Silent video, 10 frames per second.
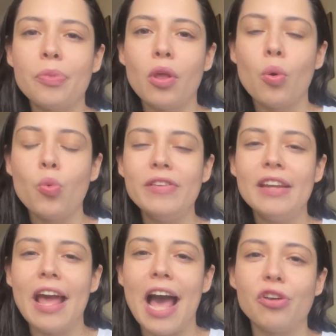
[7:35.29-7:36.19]
we
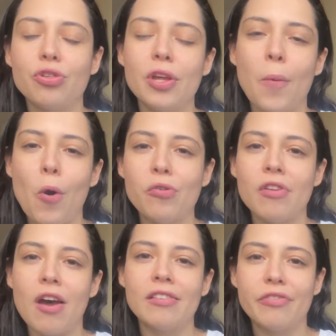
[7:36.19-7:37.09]
did actually a
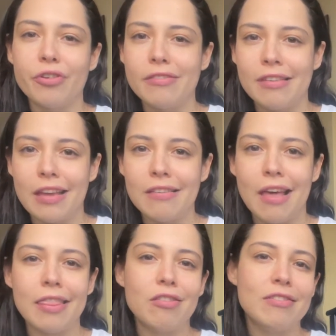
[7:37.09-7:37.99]
post on different C's,
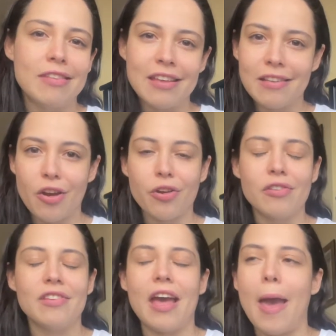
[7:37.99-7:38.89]
the C's that
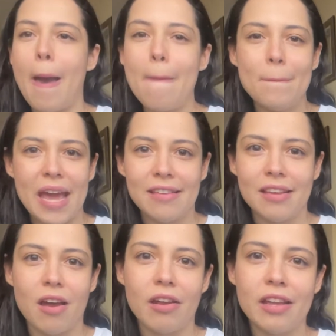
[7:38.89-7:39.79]
are
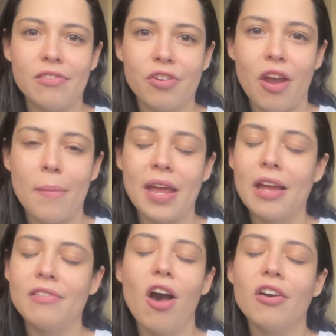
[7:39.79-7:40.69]
amazing on Instagram, and
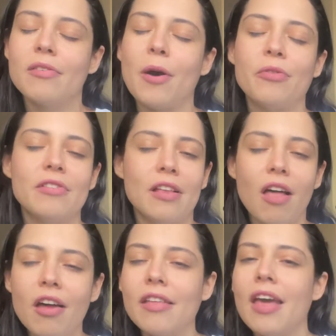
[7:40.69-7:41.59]
I talked about this a
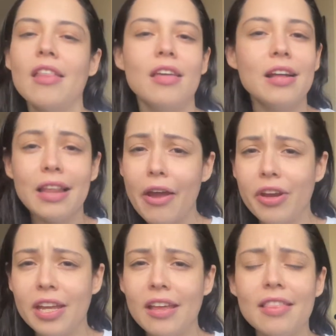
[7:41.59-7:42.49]
lot: the
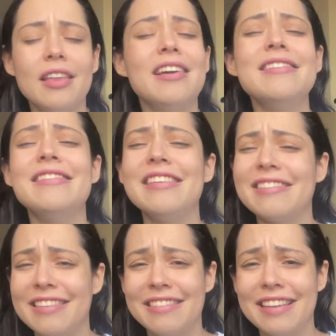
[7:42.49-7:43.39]
clarity, the
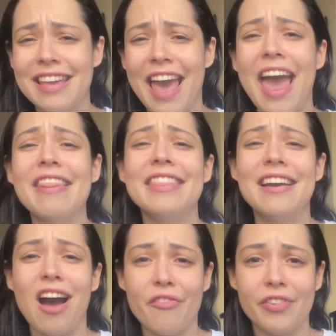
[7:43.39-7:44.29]
consistency, and
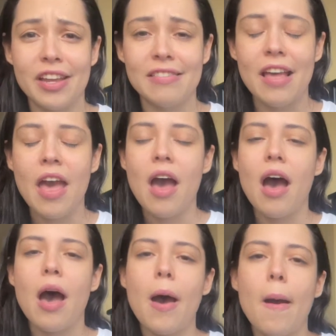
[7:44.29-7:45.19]
the confidence.
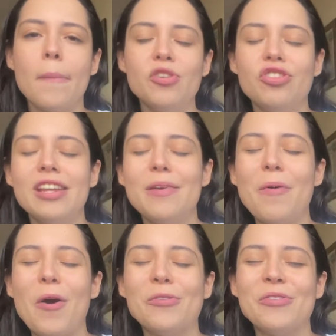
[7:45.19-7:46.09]
But she did a
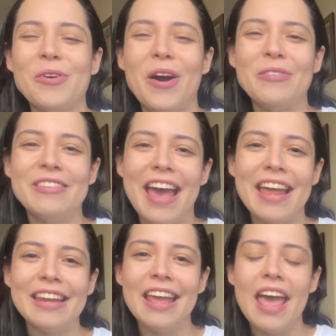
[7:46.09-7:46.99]
post around
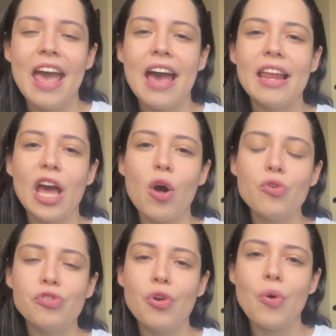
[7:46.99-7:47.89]
10, and I
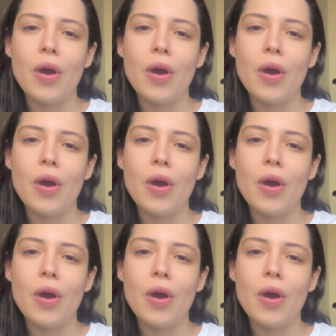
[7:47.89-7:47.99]
also